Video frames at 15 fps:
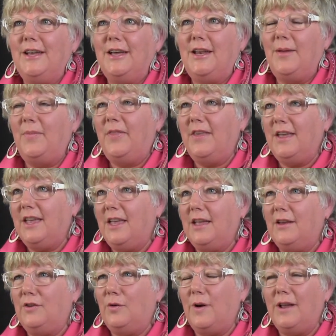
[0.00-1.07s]
And I'm
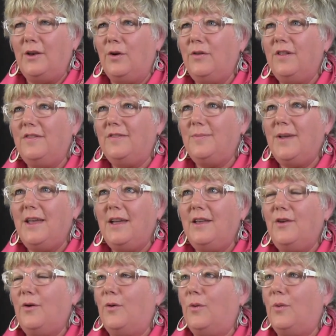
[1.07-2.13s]
thinking, do I know this
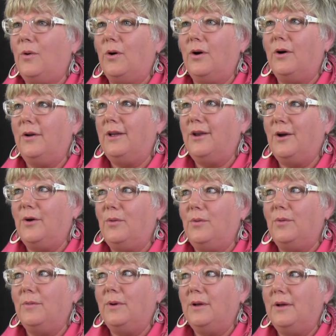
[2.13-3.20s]
man? Or,
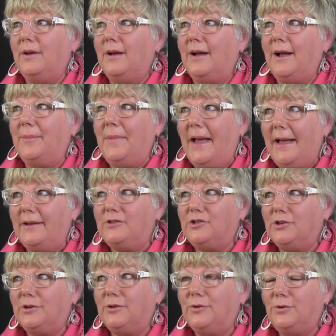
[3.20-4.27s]
I'm not
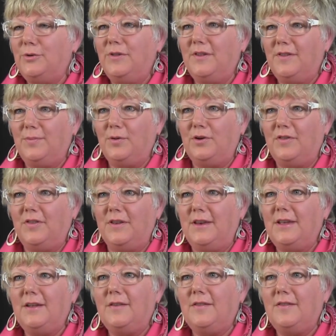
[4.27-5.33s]
sure who this person
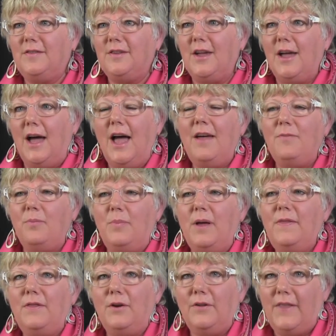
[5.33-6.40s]
is. I haven't
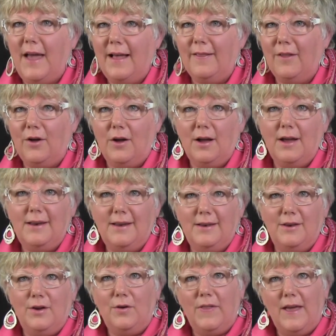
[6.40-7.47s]
been there that long. I
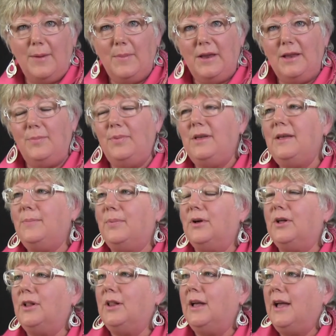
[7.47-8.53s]
didn't know that many
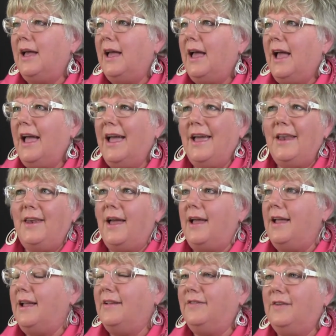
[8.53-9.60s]
people. And I
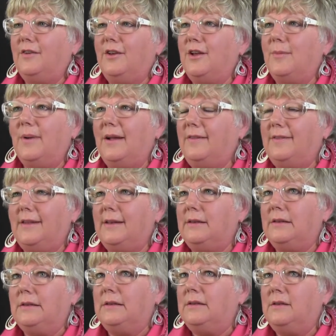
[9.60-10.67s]
answered him, I
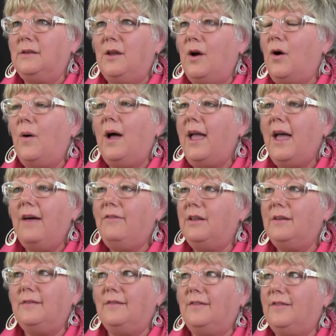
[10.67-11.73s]
said, no, I
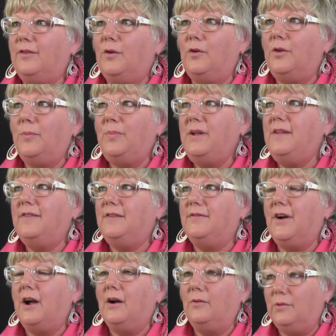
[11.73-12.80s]
haven't sold a piece
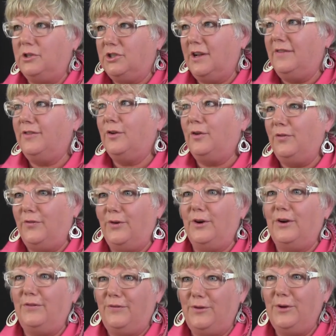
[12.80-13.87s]
of art, which I sold
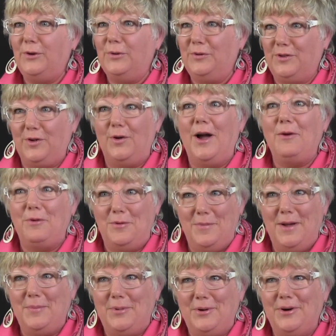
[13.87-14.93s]
very few, so I
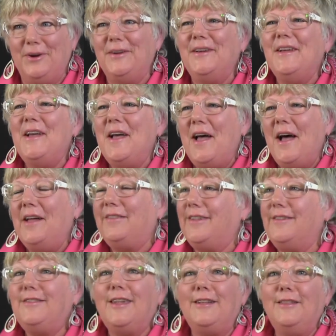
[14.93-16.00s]
remember,
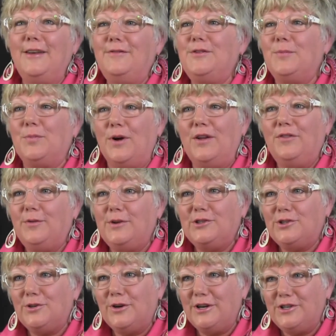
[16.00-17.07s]
since I lived in
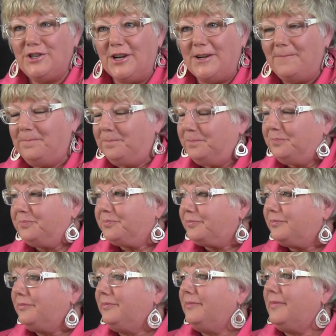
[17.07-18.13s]
Brunswick, Georgia.
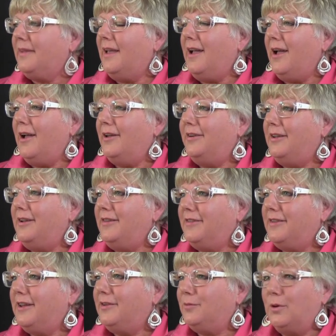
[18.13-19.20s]
And he
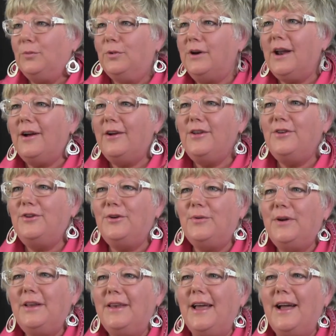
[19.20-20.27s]
said, well, what are you
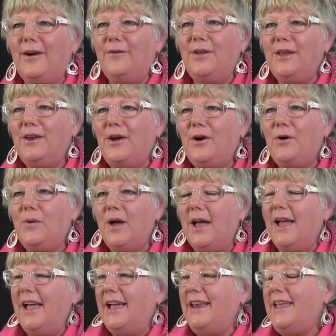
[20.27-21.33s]
doing now, you know?
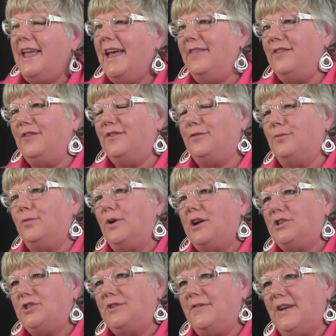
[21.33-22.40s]
And he had this
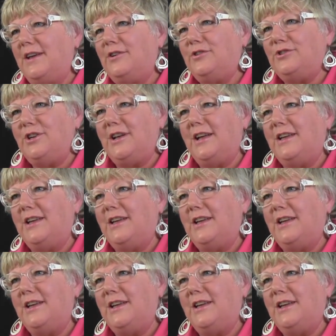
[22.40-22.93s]
rush of energy.